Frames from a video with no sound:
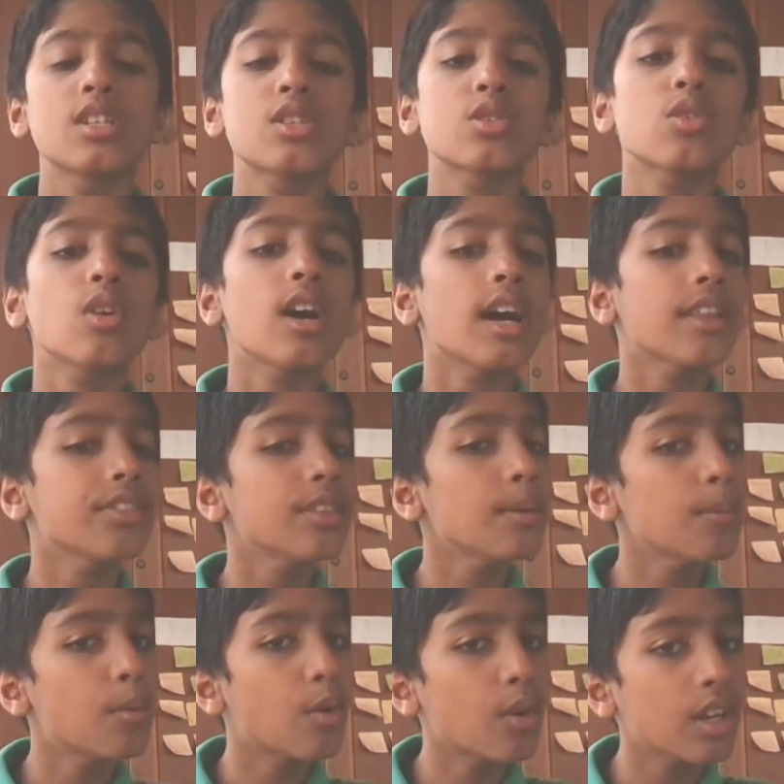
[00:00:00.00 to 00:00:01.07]
So, at the
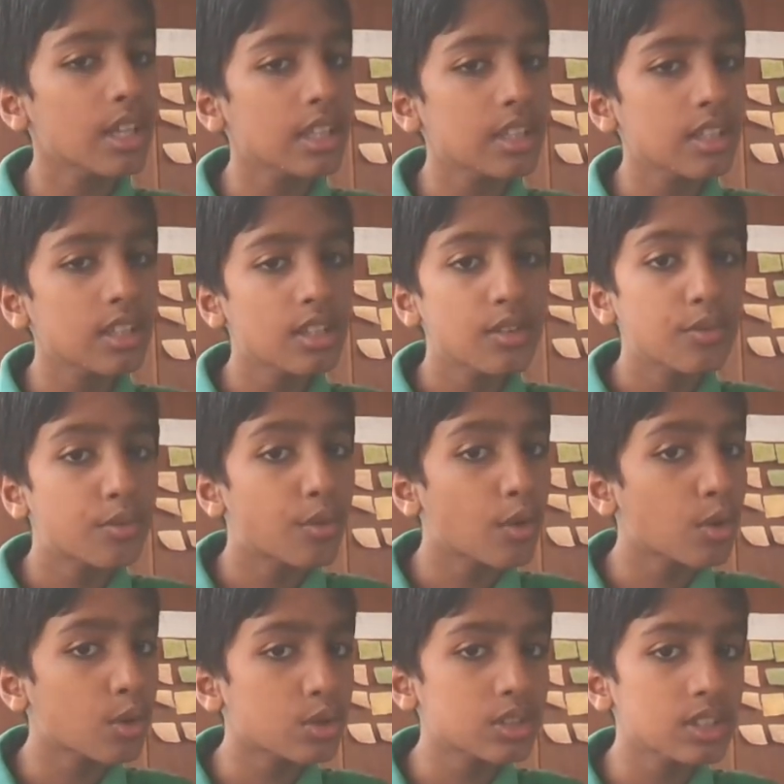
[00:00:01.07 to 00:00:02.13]
morning,
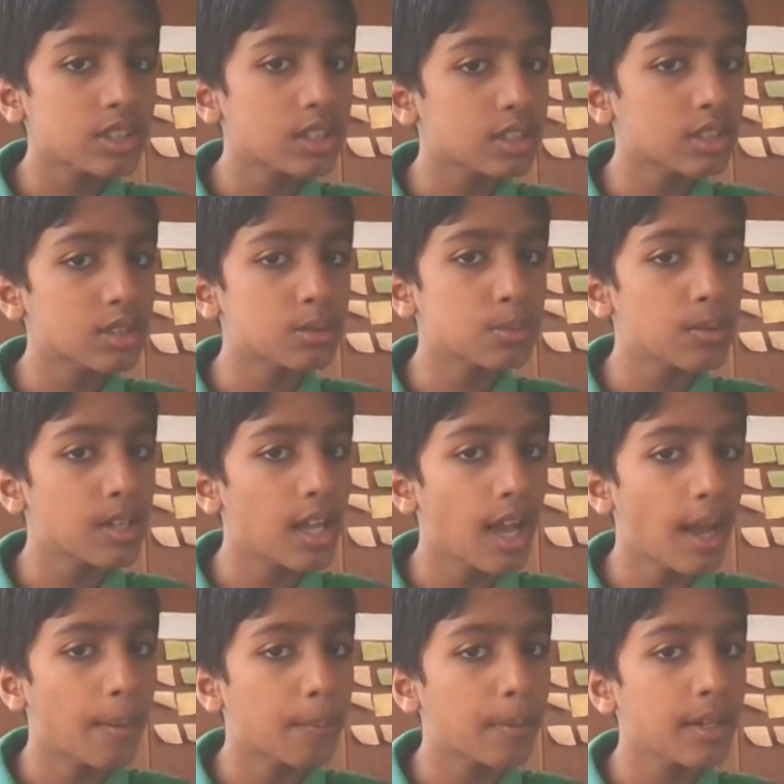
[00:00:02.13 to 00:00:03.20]
photosynthesis will
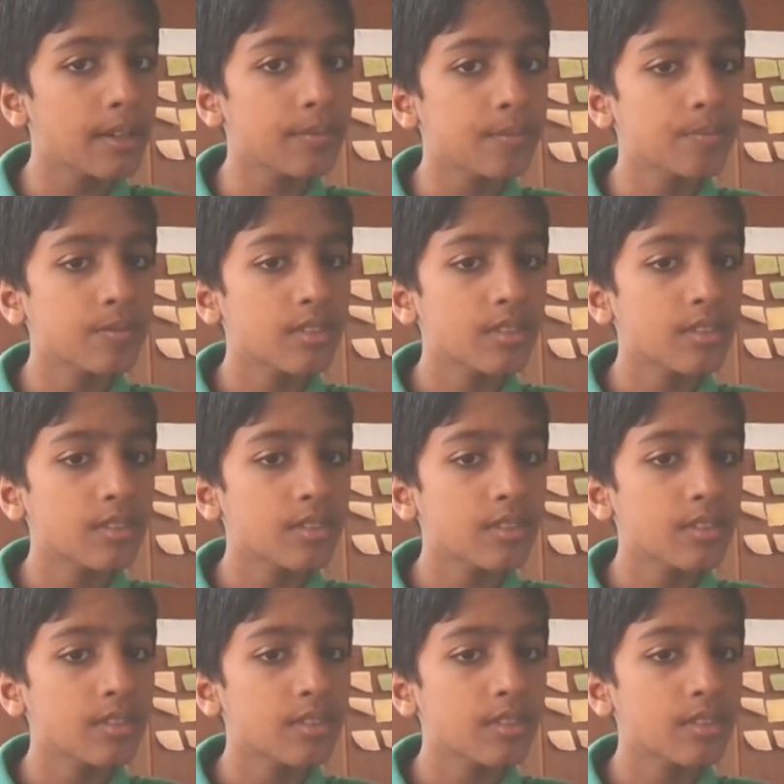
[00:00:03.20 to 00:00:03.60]
happen